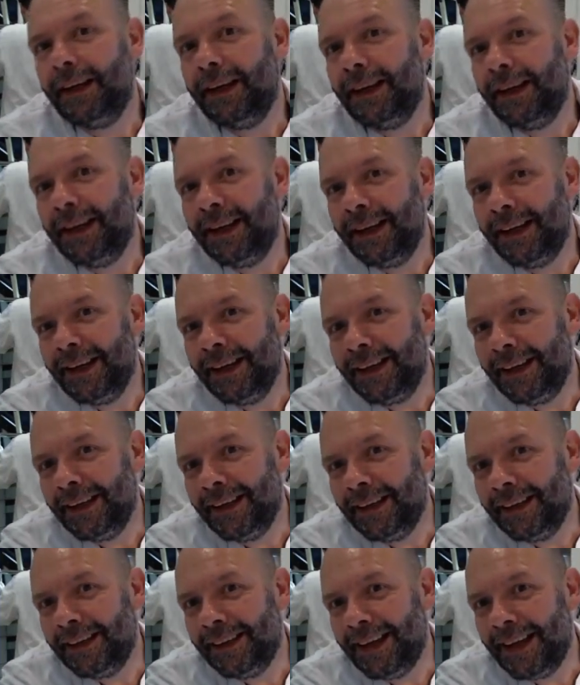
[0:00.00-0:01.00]

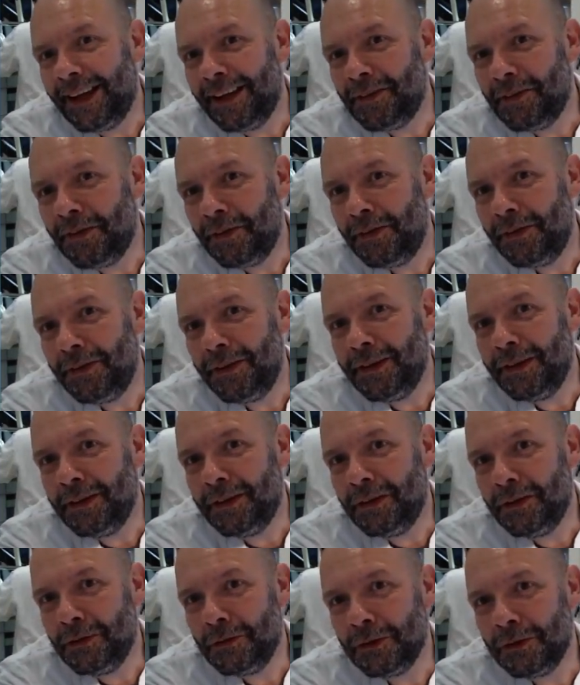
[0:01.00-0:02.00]
And I
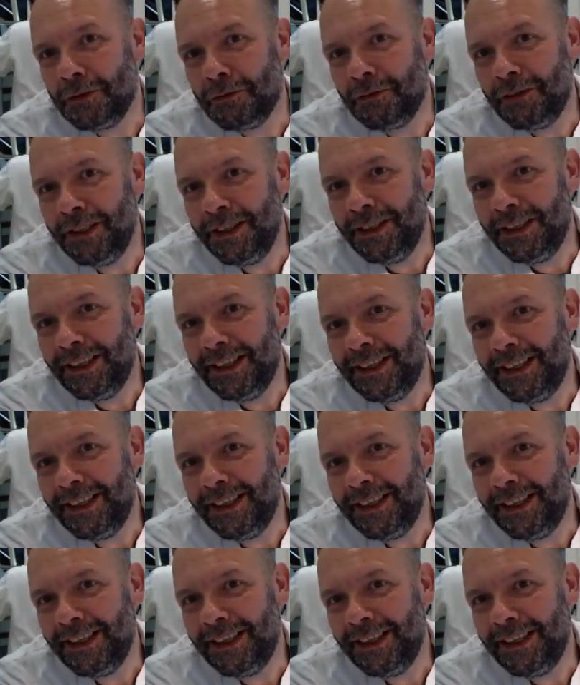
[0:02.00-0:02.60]
think you agree